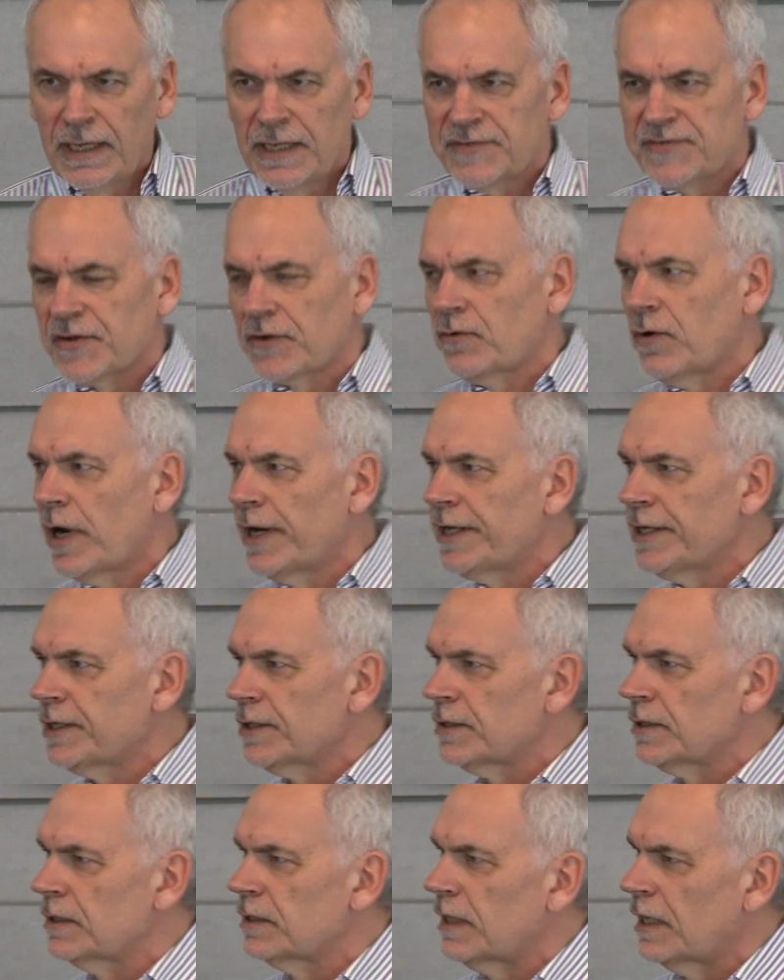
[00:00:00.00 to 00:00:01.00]
It's a
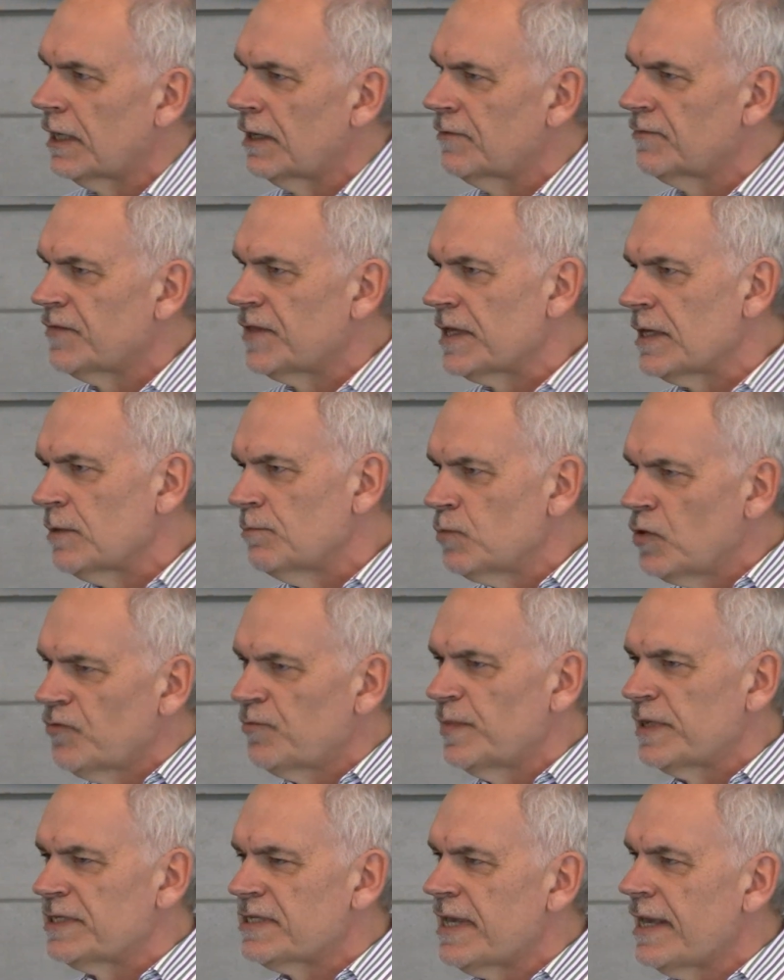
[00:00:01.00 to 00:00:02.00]
chronicle of the
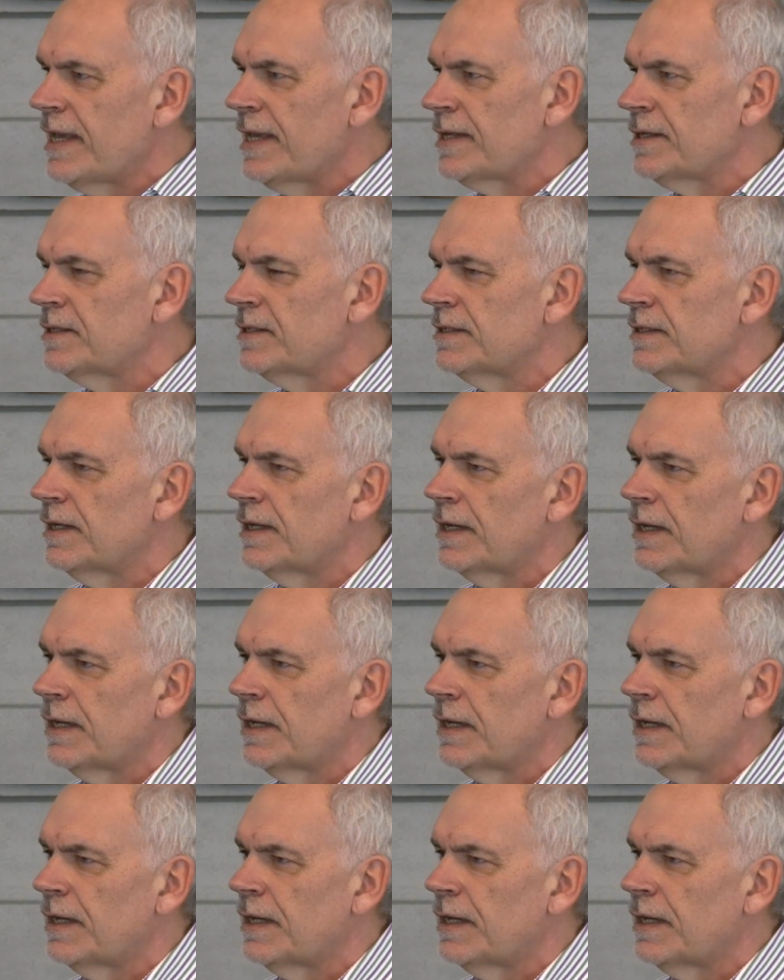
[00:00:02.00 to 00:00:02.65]
movement to end